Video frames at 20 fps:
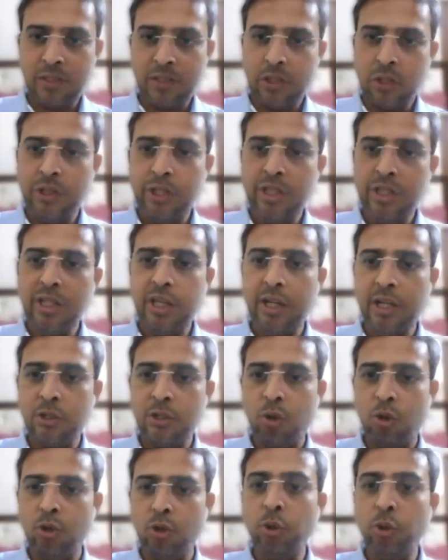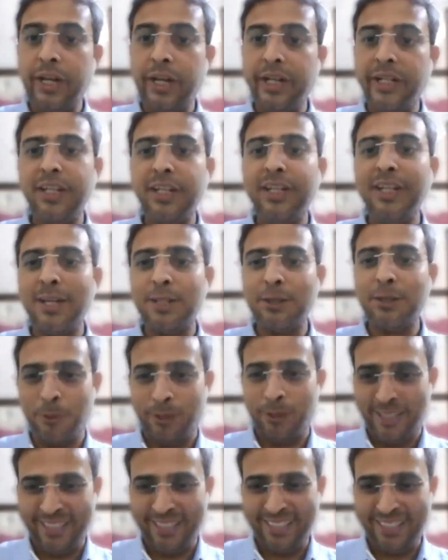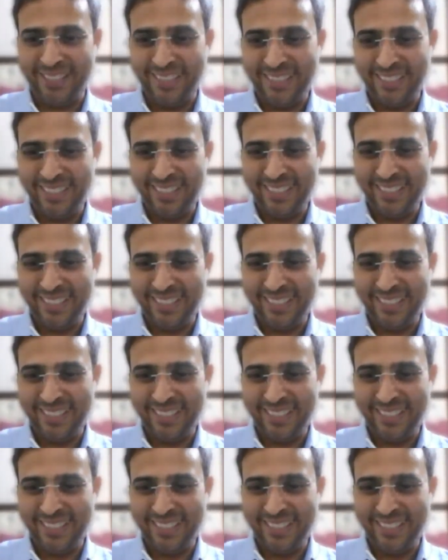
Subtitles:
That means 3 years old to 18 years old,